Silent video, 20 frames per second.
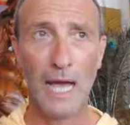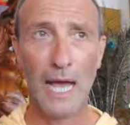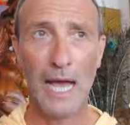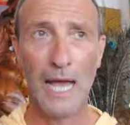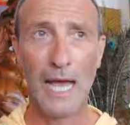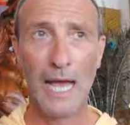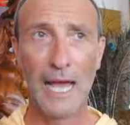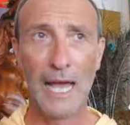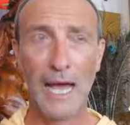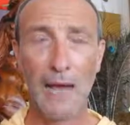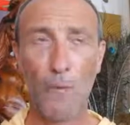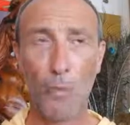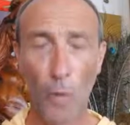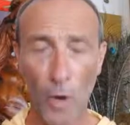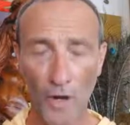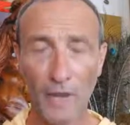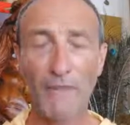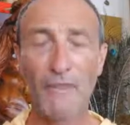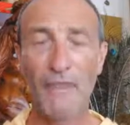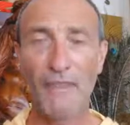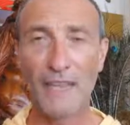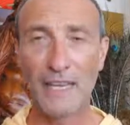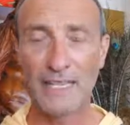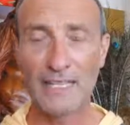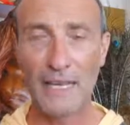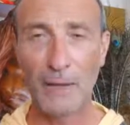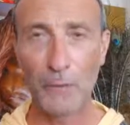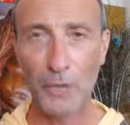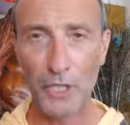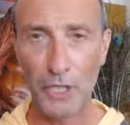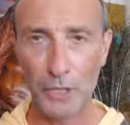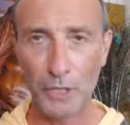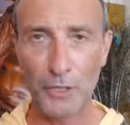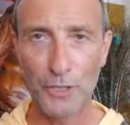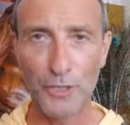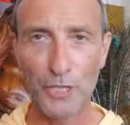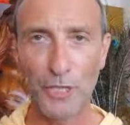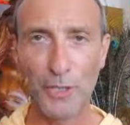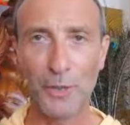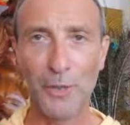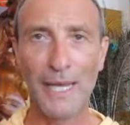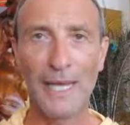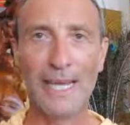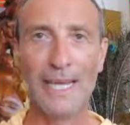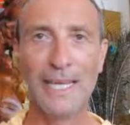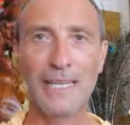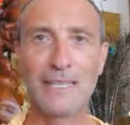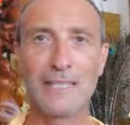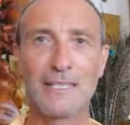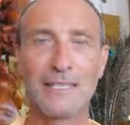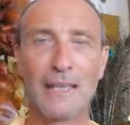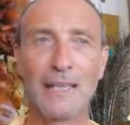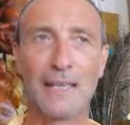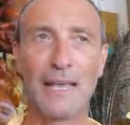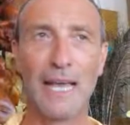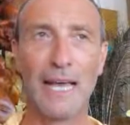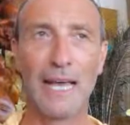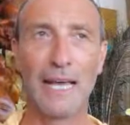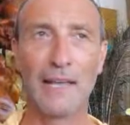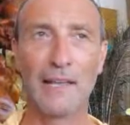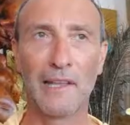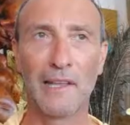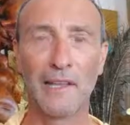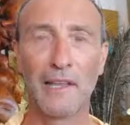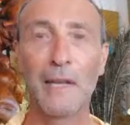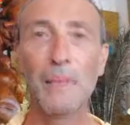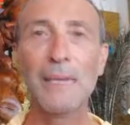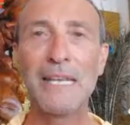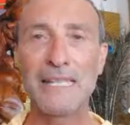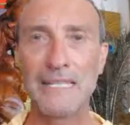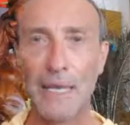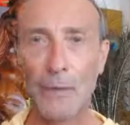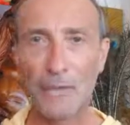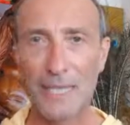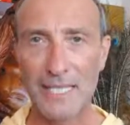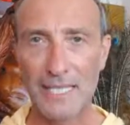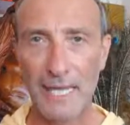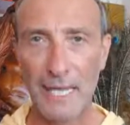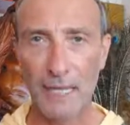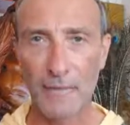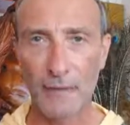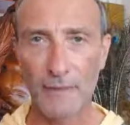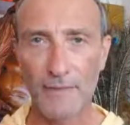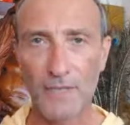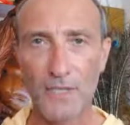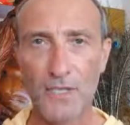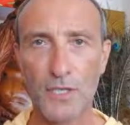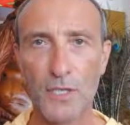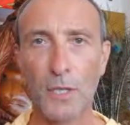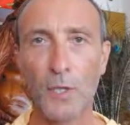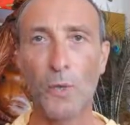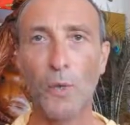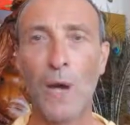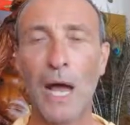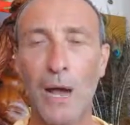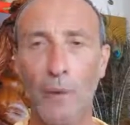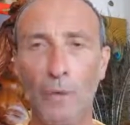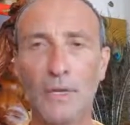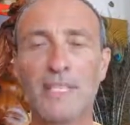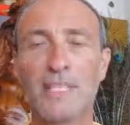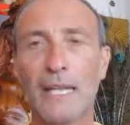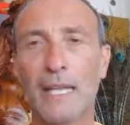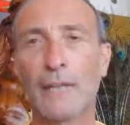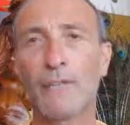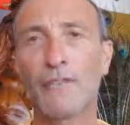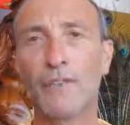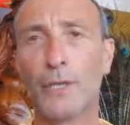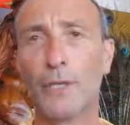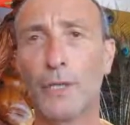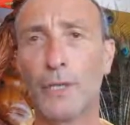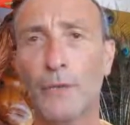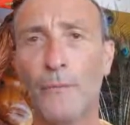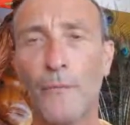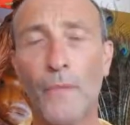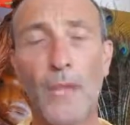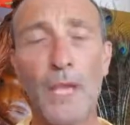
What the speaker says: And one of the things that we should do is limit ourselves to our telephone.